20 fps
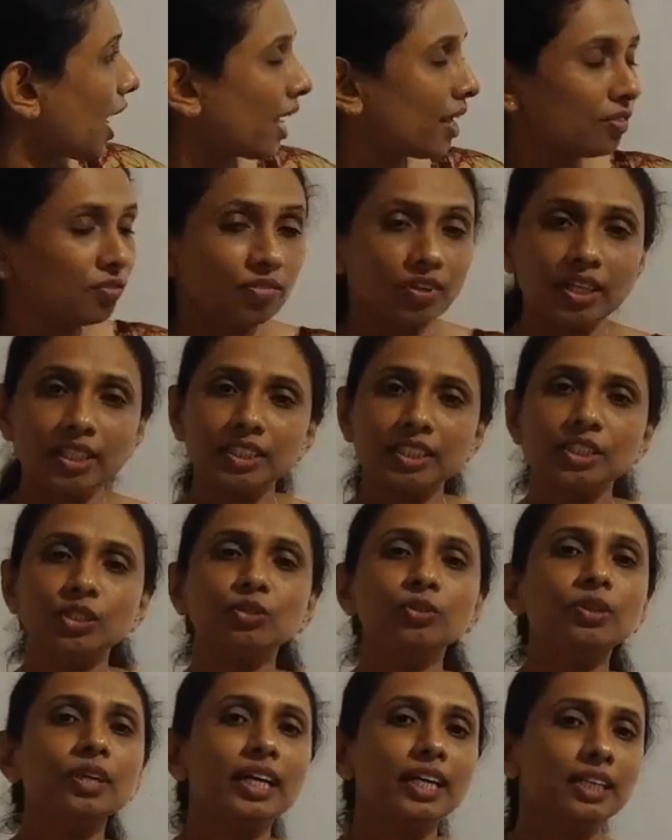And once
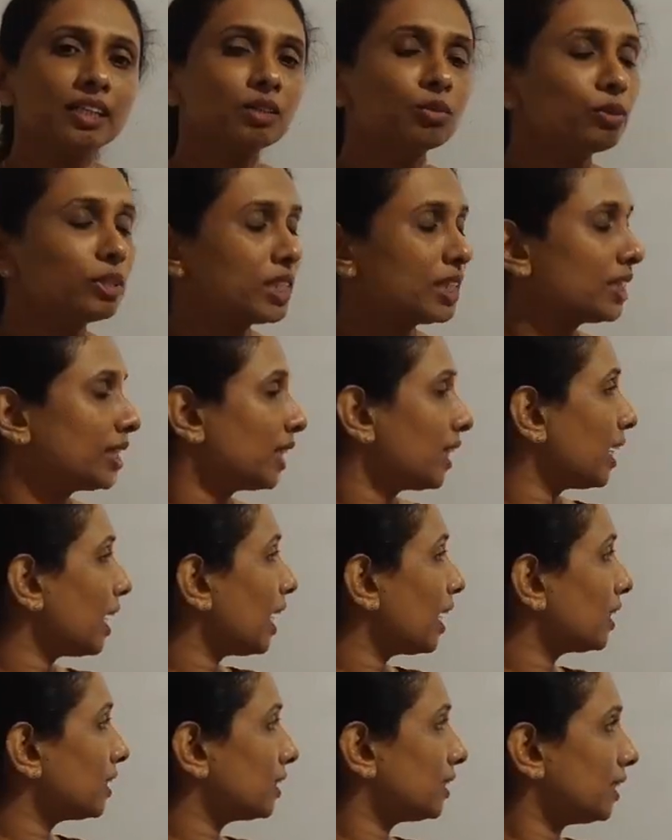you get a question
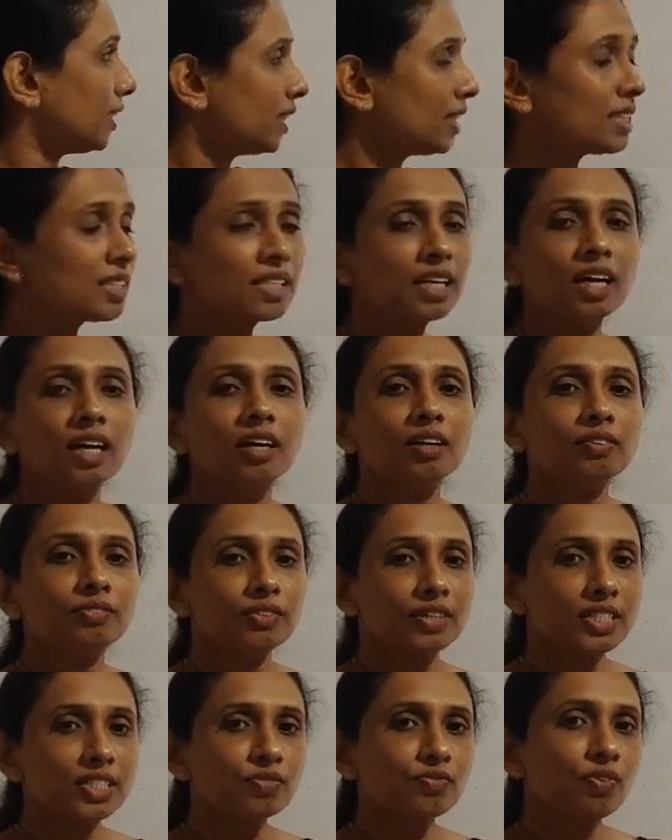like this,
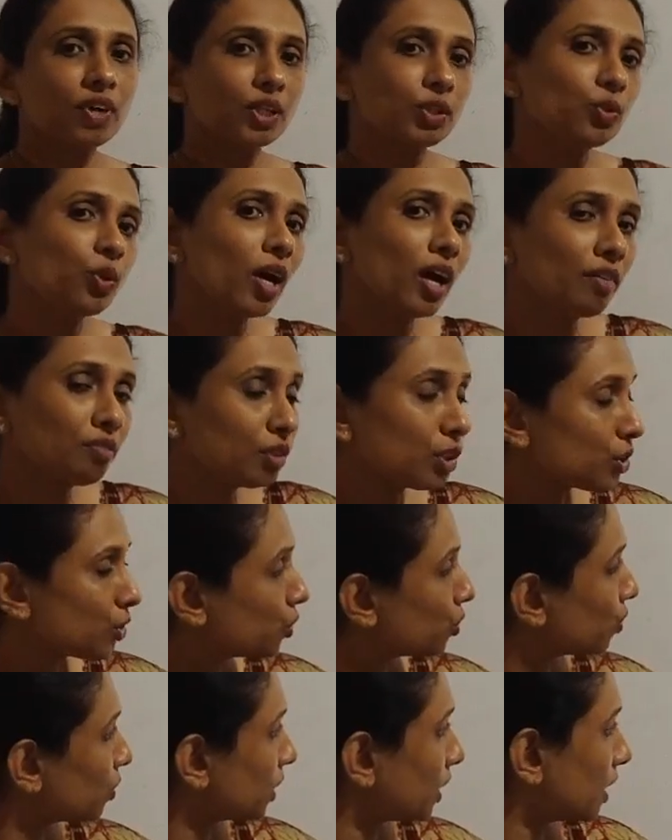first what you have to
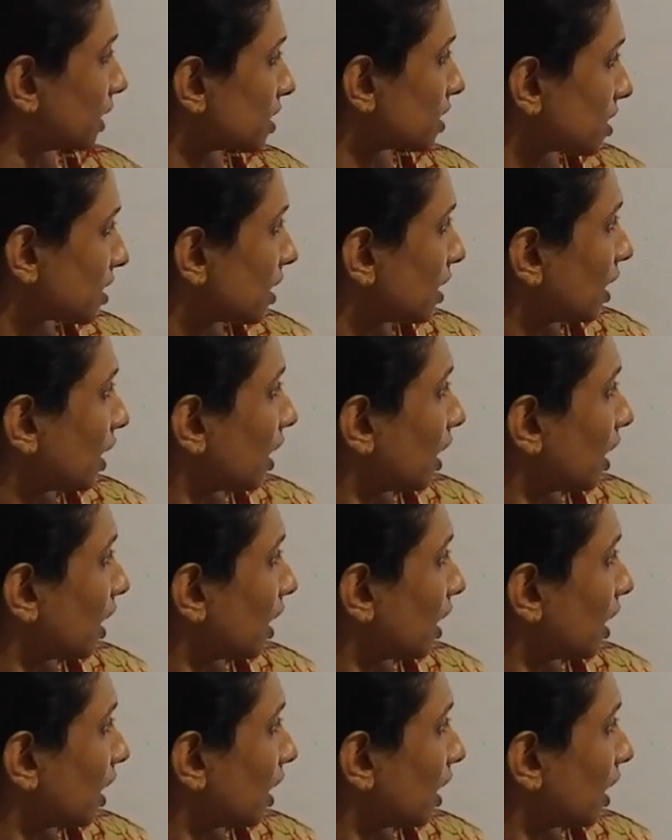do is